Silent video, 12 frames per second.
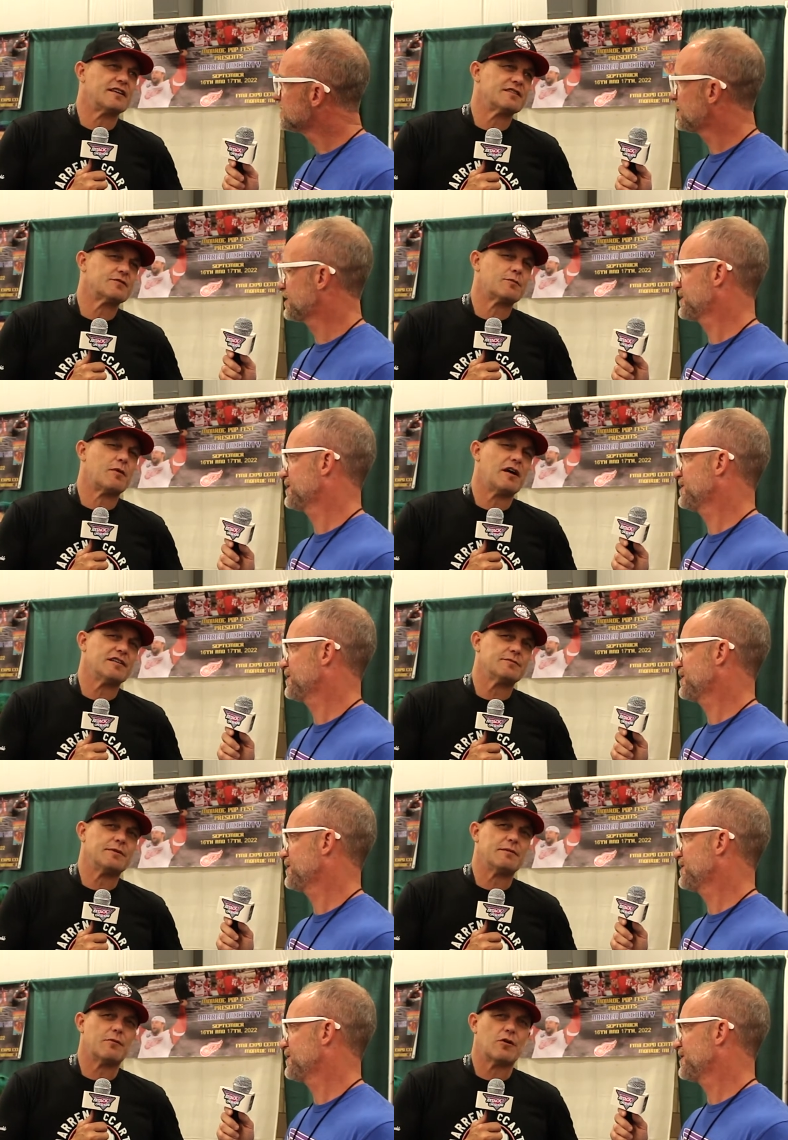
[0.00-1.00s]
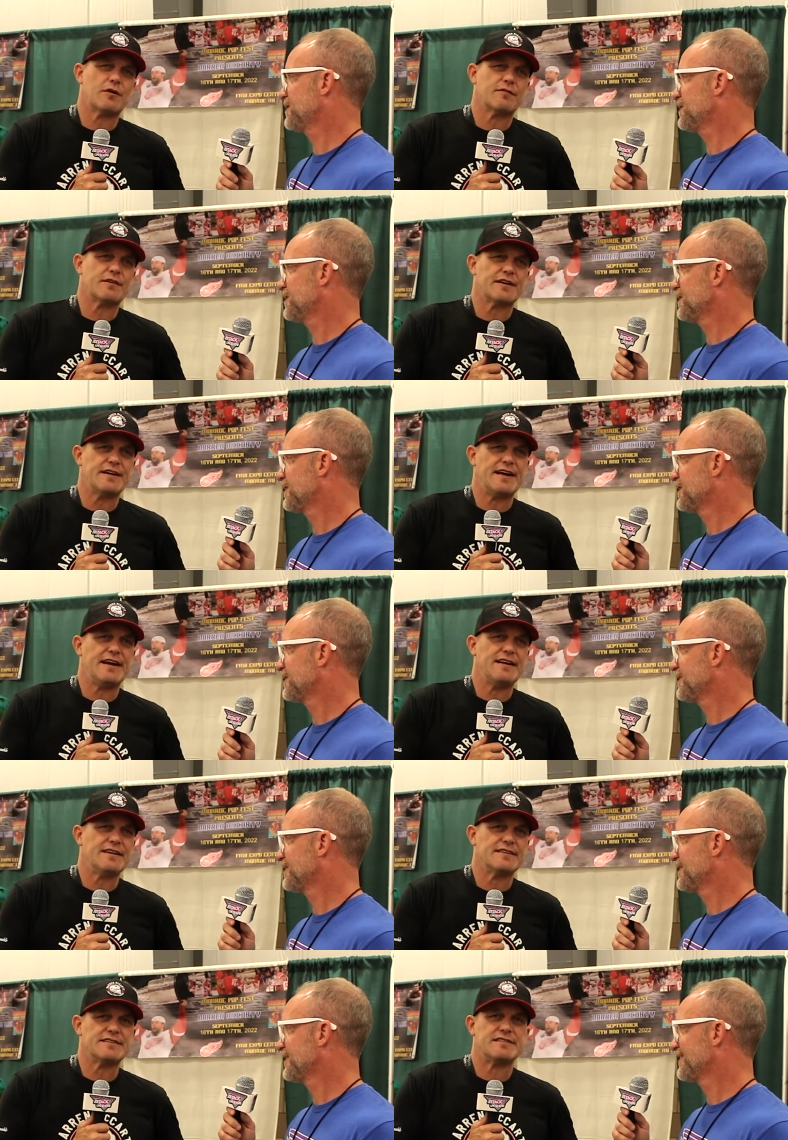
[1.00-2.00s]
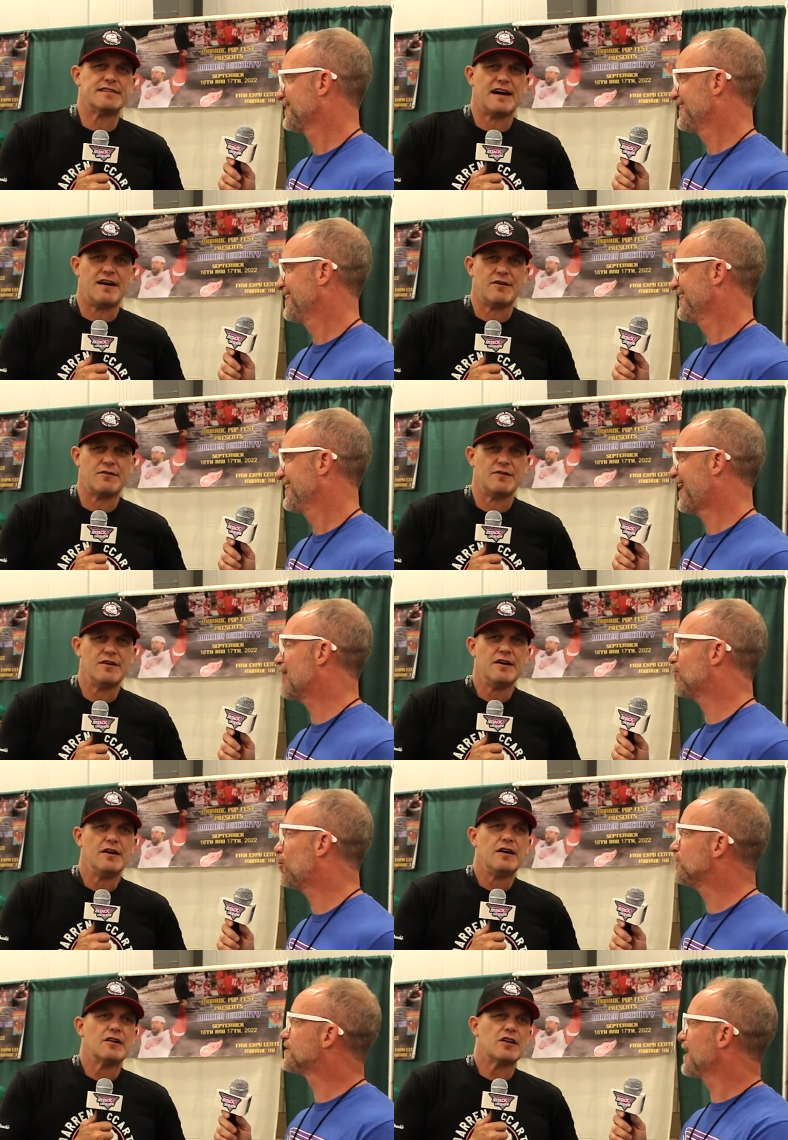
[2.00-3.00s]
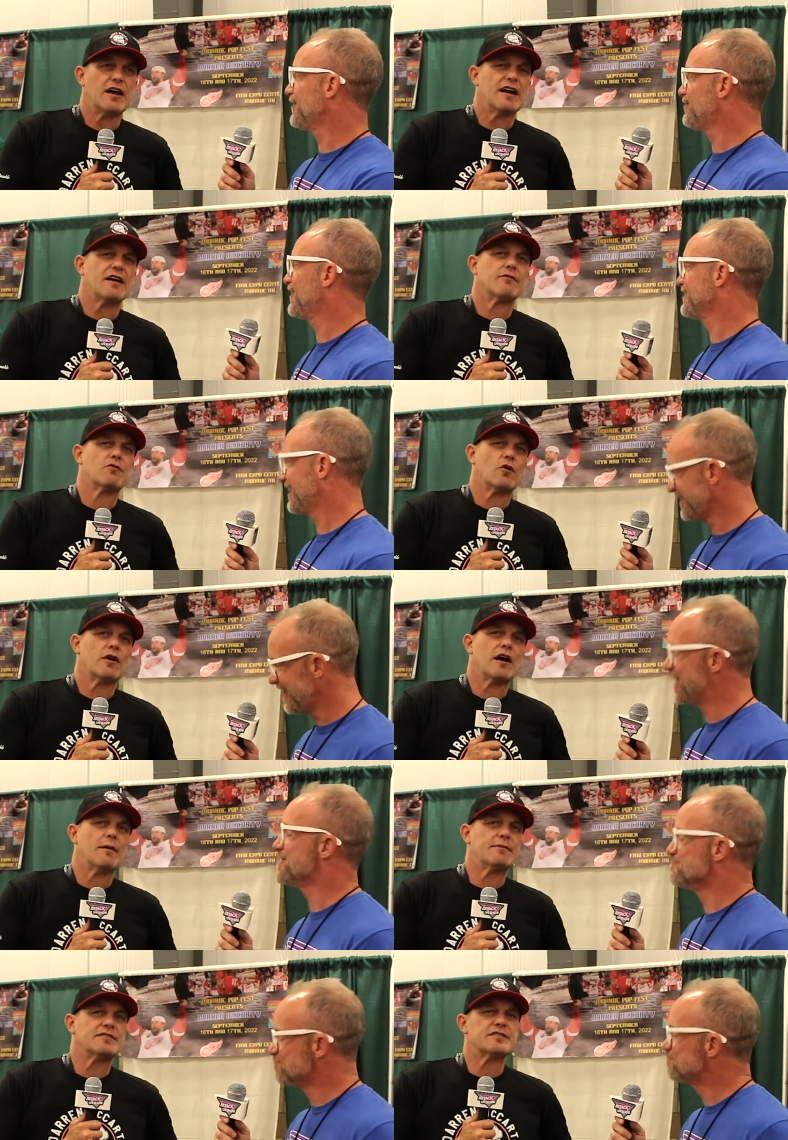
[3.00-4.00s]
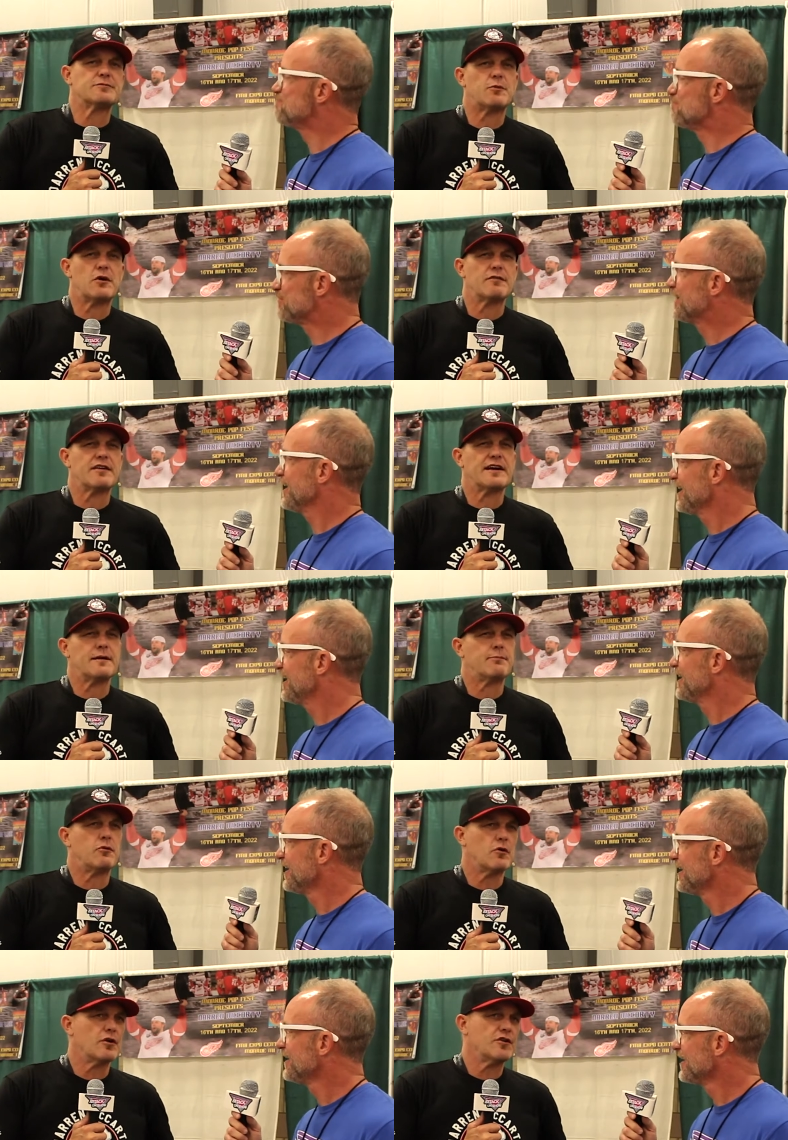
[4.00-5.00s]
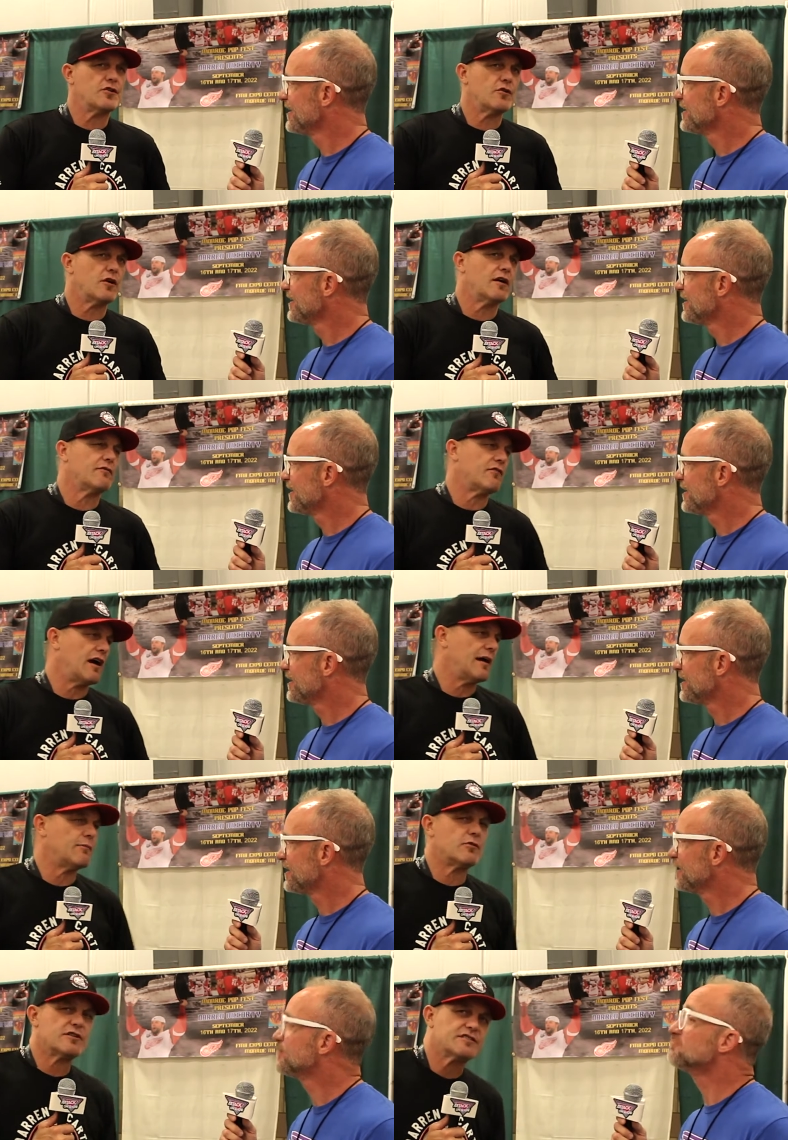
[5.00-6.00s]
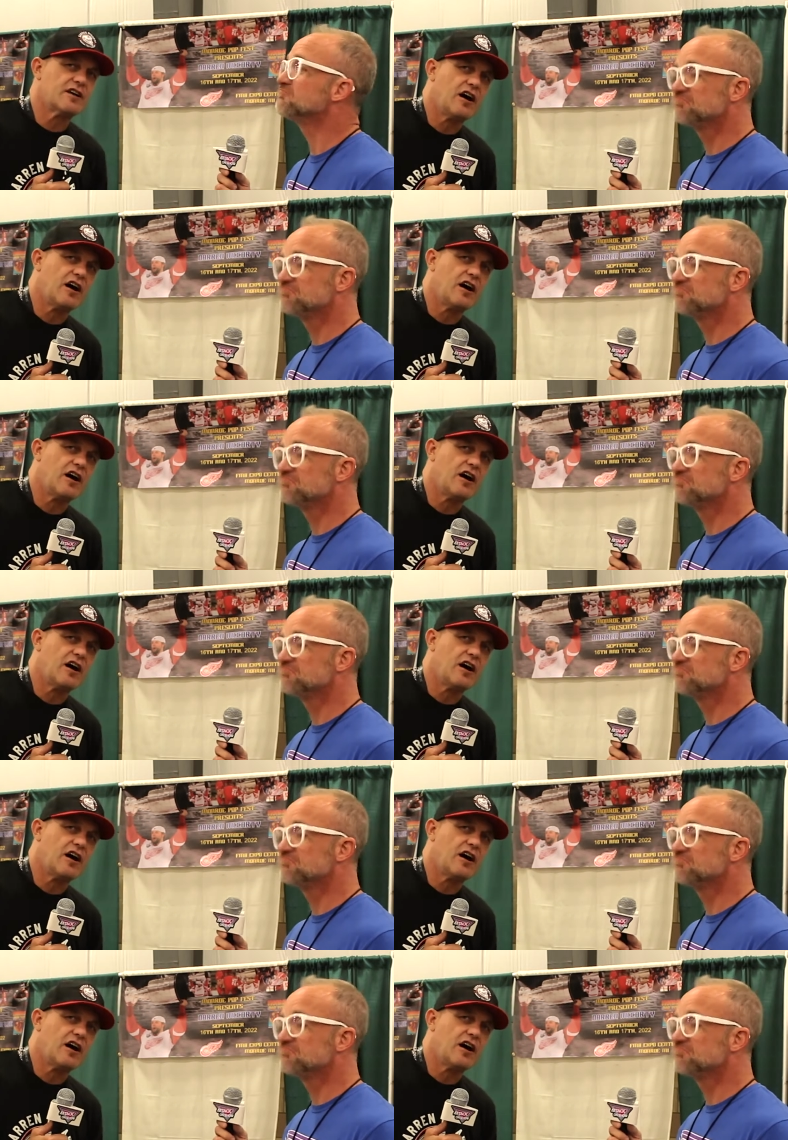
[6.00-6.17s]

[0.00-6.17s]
Speaker 1: this reminds me more of a Canadian town. I've always kind like of I'm growing that, yeah. up. This is more of like a Port Huron vibe where it's a